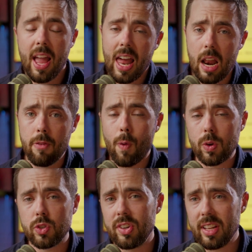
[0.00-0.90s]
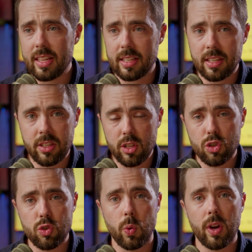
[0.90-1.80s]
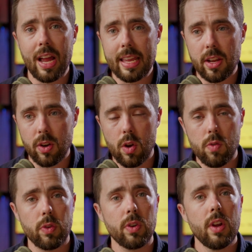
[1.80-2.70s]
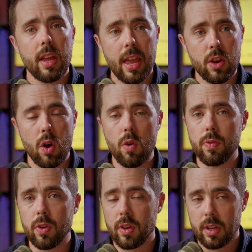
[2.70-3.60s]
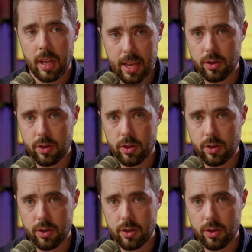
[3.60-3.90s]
And unfortunately, this is the story I hear over and over and